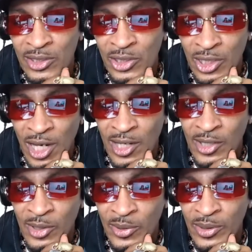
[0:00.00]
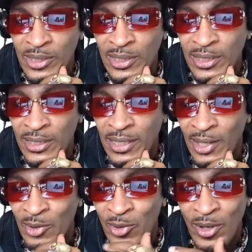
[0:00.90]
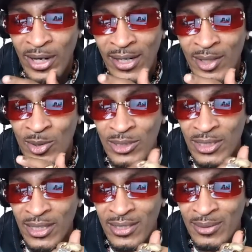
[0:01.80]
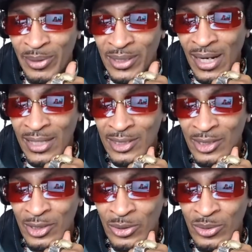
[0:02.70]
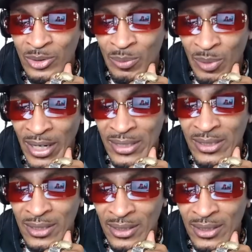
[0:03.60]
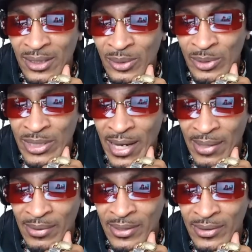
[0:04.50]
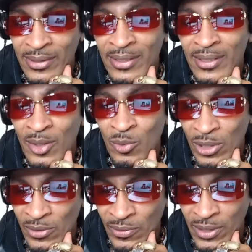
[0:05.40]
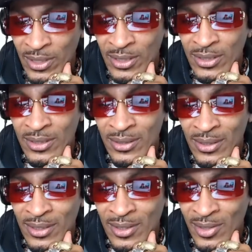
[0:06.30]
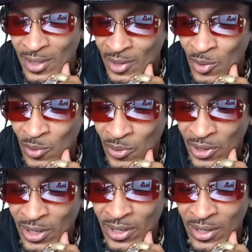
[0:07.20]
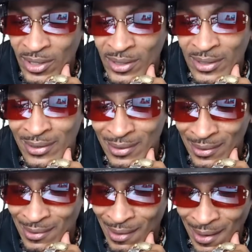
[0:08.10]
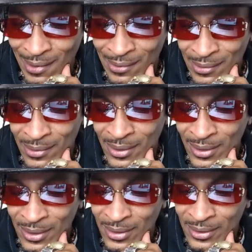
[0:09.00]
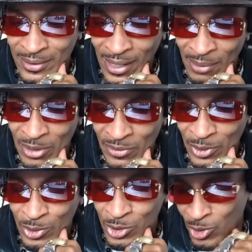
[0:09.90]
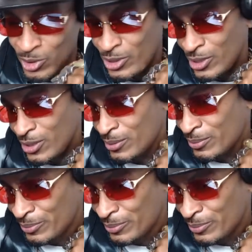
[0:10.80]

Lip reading: and Chicago. I don't know how that goes together, but I see you. Nebraska. What's happening? West Phoenix. San Jose. The Dot. Thomasville, Georgia.